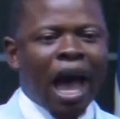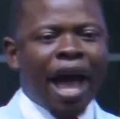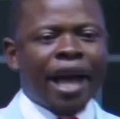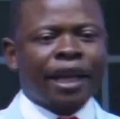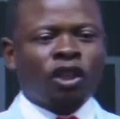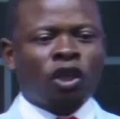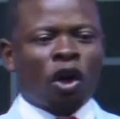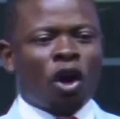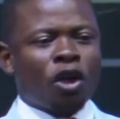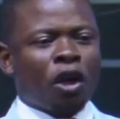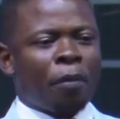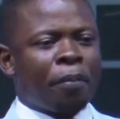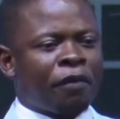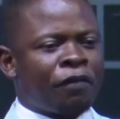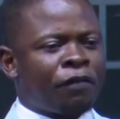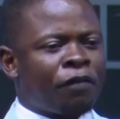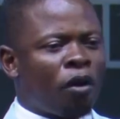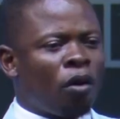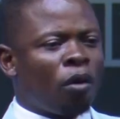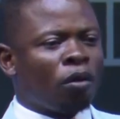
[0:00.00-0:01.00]
I told you
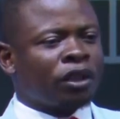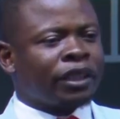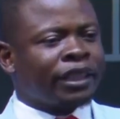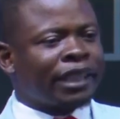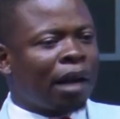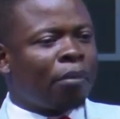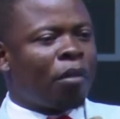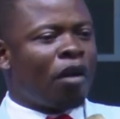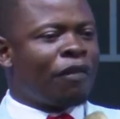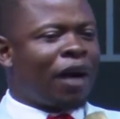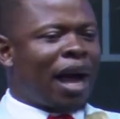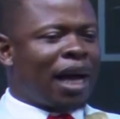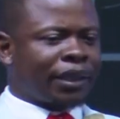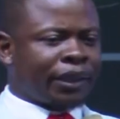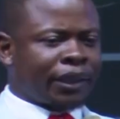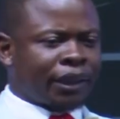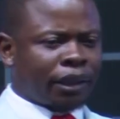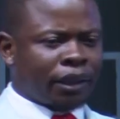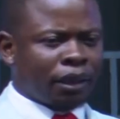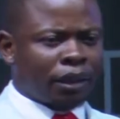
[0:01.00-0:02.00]
before, some of
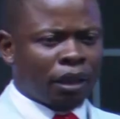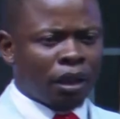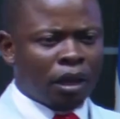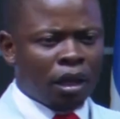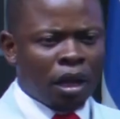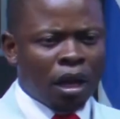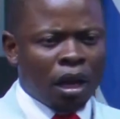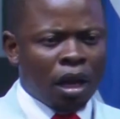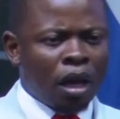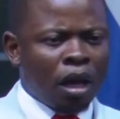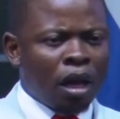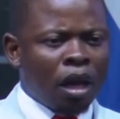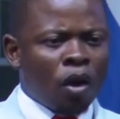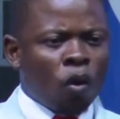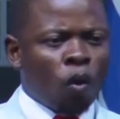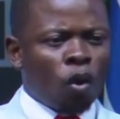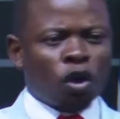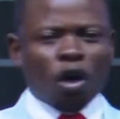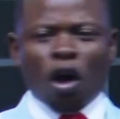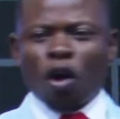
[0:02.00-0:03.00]
us,
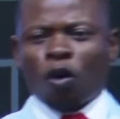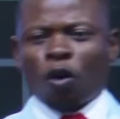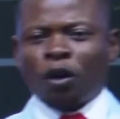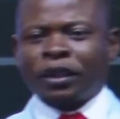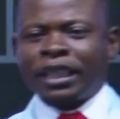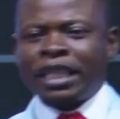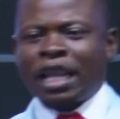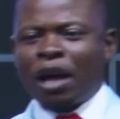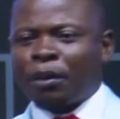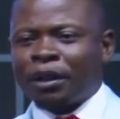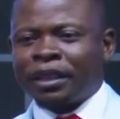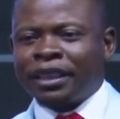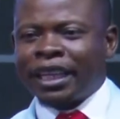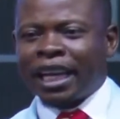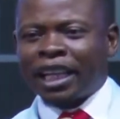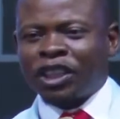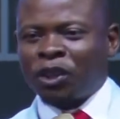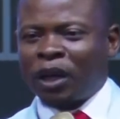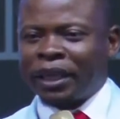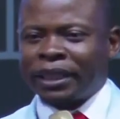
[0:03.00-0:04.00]
we don't consider
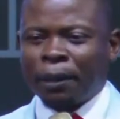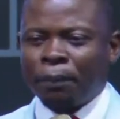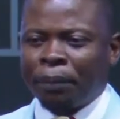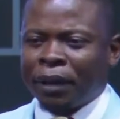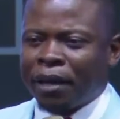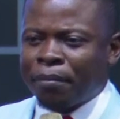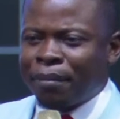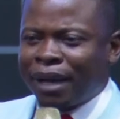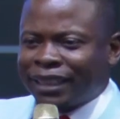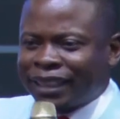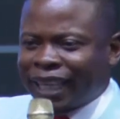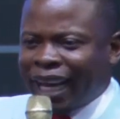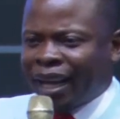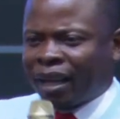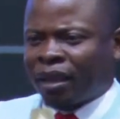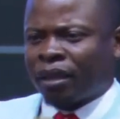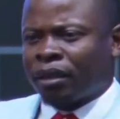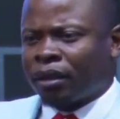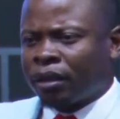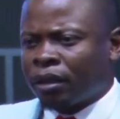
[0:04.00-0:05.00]
rejection as a big matter.
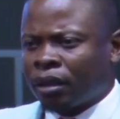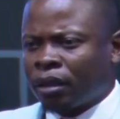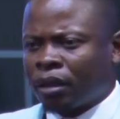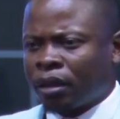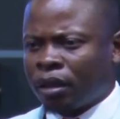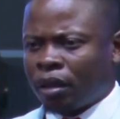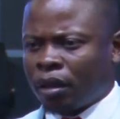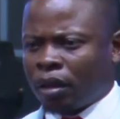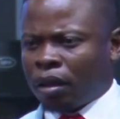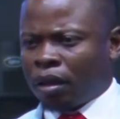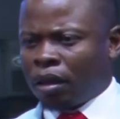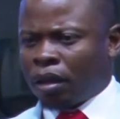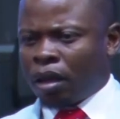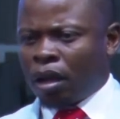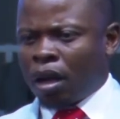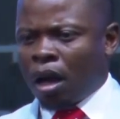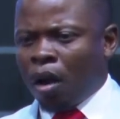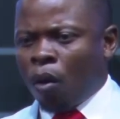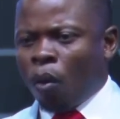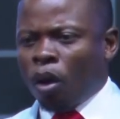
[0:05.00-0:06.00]

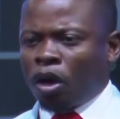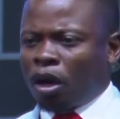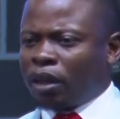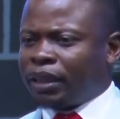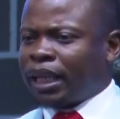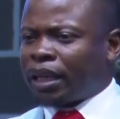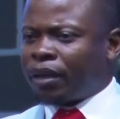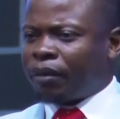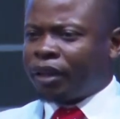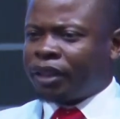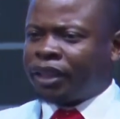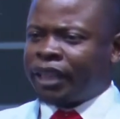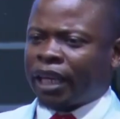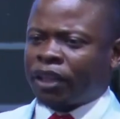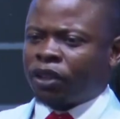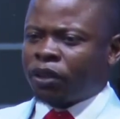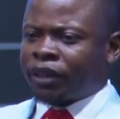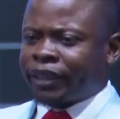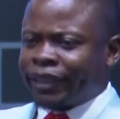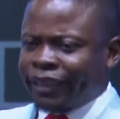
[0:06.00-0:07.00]
We don't take
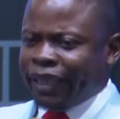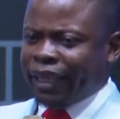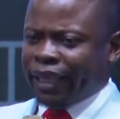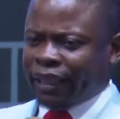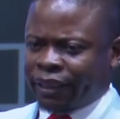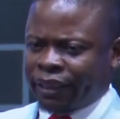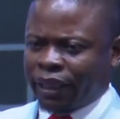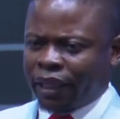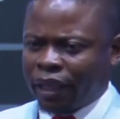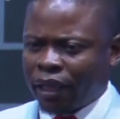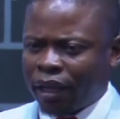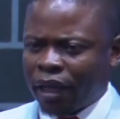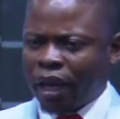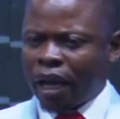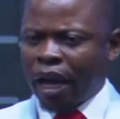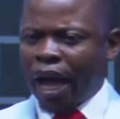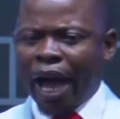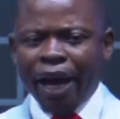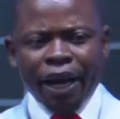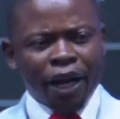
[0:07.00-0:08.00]
rejection seriously
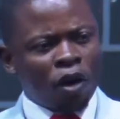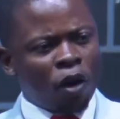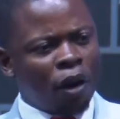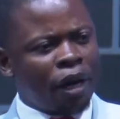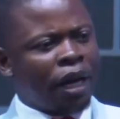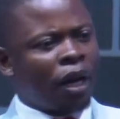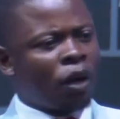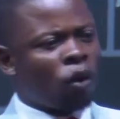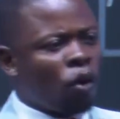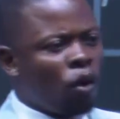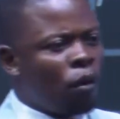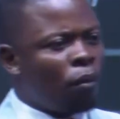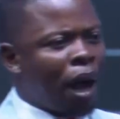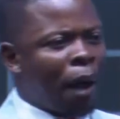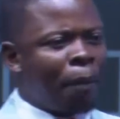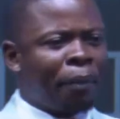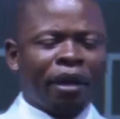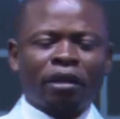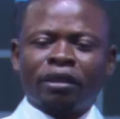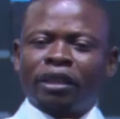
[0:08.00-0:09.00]
and go in a room
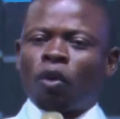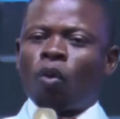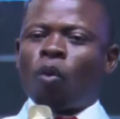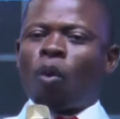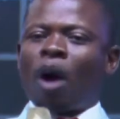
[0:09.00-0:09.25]
and begin to say,